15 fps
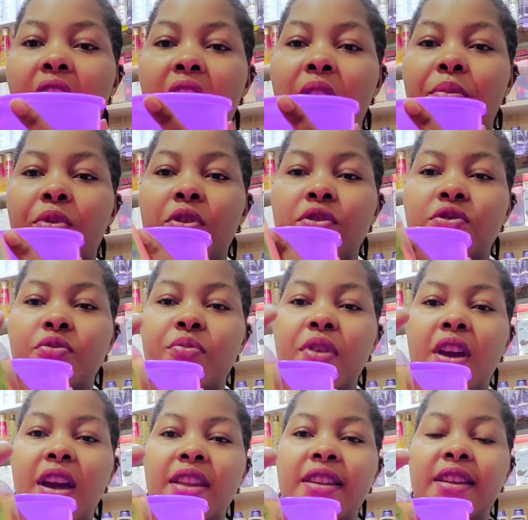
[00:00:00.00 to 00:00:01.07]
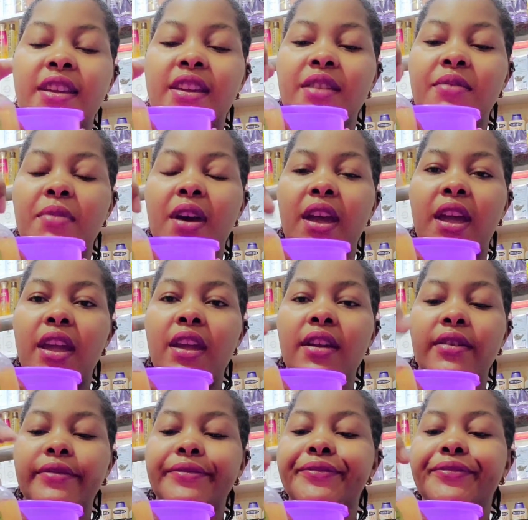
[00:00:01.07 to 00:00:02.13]
I'm going to be adding in my
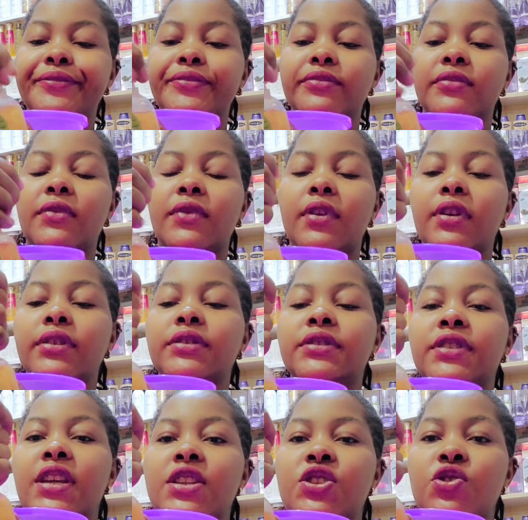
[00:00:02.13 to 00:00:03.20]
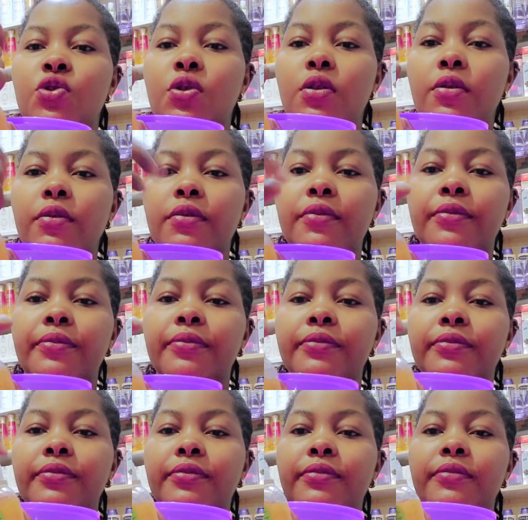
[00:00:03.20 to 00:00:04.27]
DETTOL,
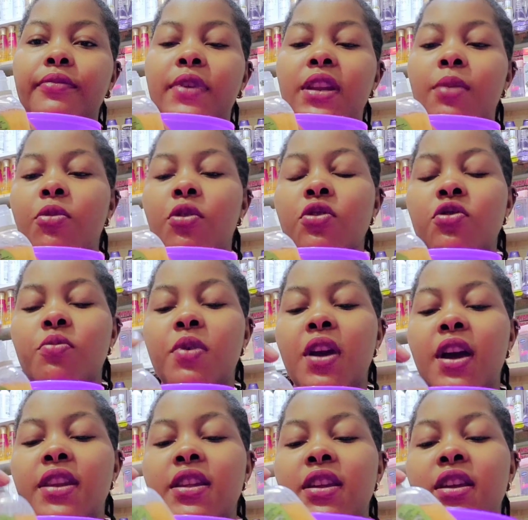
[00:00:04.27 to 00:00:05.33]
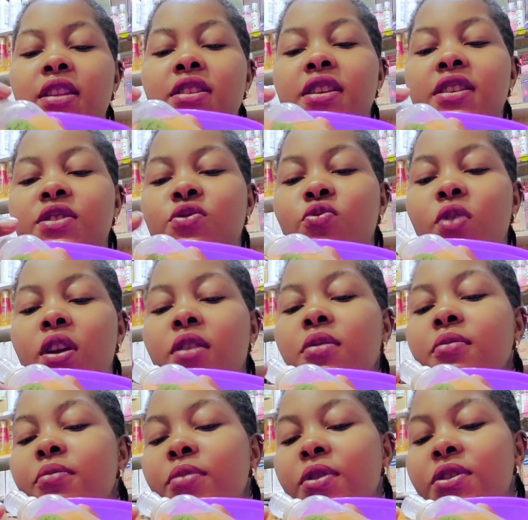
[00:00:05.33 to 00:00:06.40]
but I'm going to be adding in just one
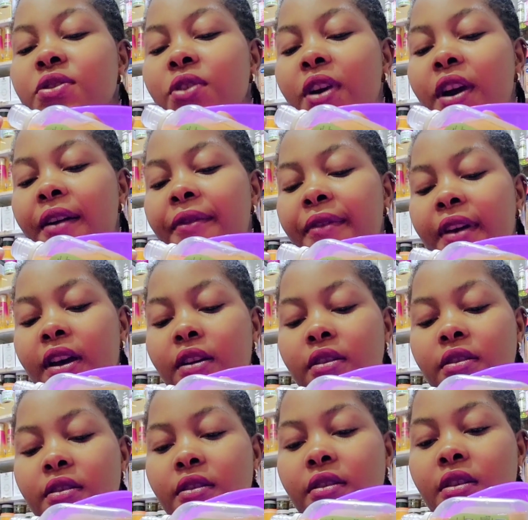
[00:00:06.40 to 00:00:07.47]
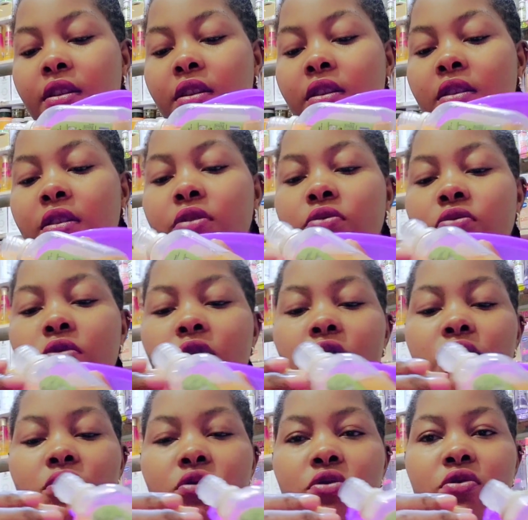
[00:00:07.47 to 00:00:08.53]
bottle cover.
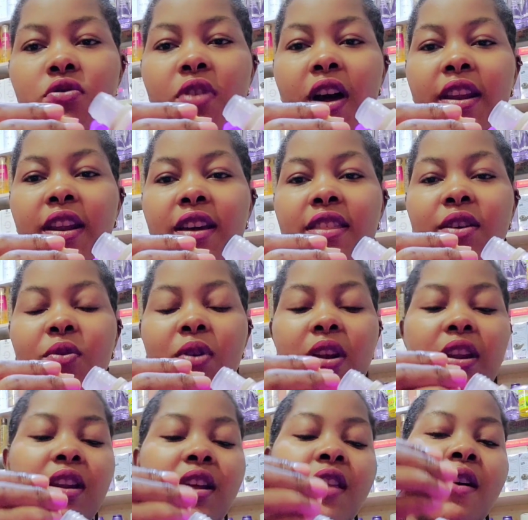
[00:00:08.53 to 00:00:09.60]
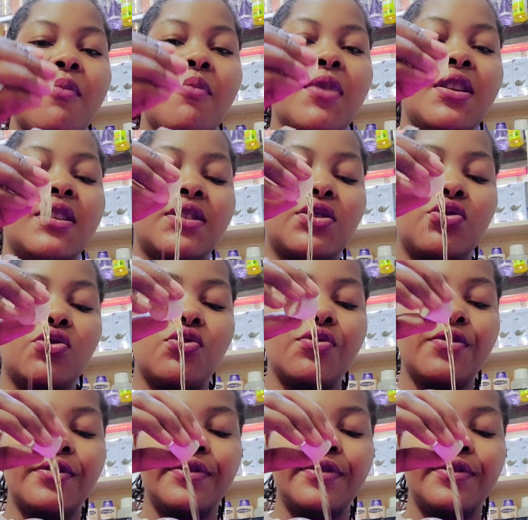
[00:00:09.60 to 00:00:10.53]
Ooh, another mess too.